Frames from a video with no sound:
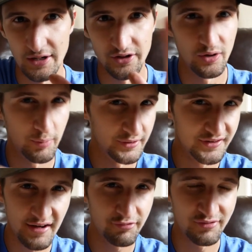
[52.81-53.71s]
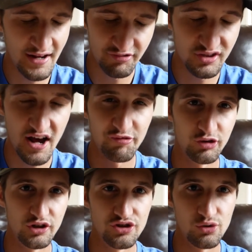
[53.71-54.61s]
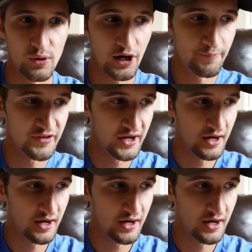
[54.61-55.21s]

I don't know, but def definitely not feeling too well.